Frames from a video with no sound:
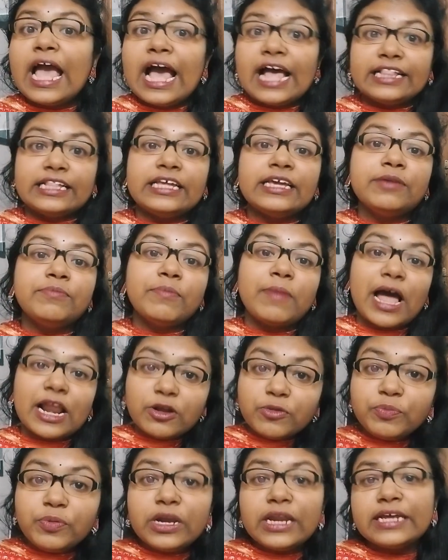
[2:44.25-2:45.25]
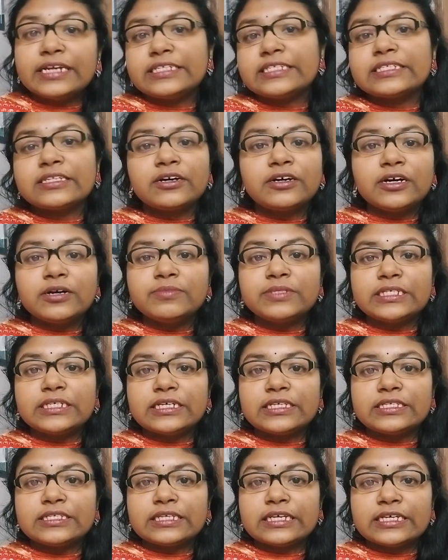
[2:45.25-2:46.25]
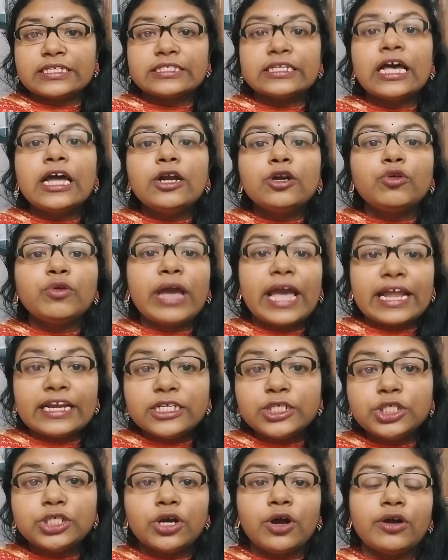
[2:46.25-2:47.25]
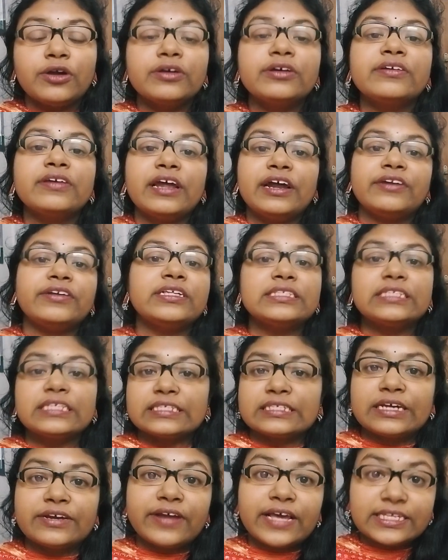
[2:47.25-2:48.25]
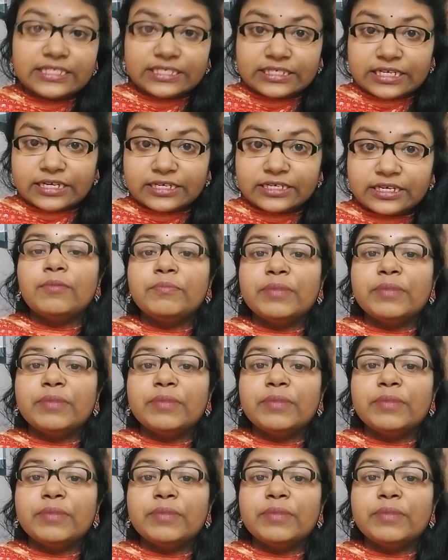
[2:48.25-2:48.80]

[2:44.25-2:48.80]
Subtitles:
and he manipulates circumstances to ensure Clarence is arrested,